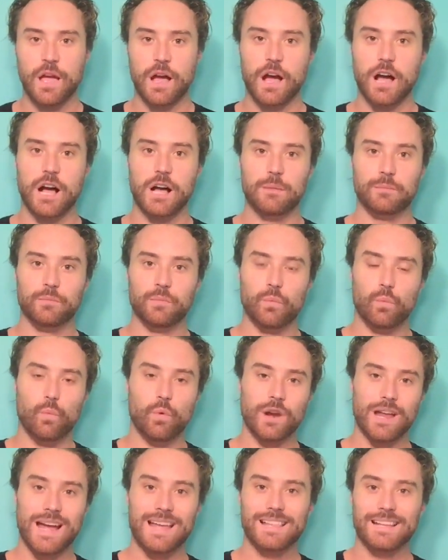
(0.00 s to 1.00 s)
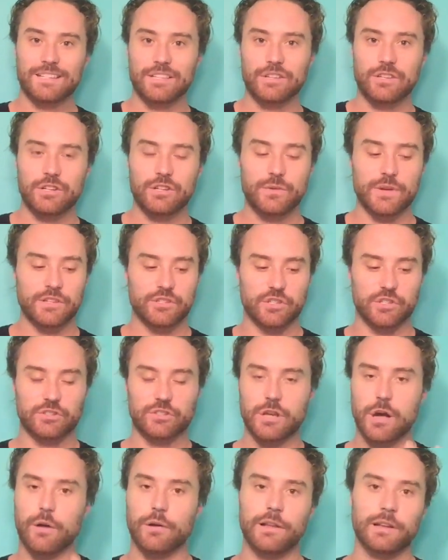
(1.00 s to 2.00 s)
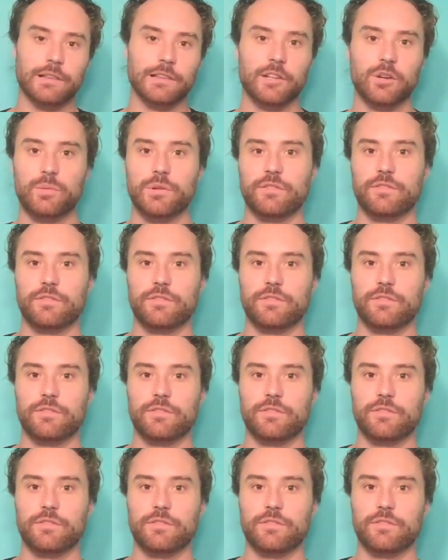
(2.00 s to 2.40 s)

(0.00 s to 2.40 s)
What I like to do is just coat it in a little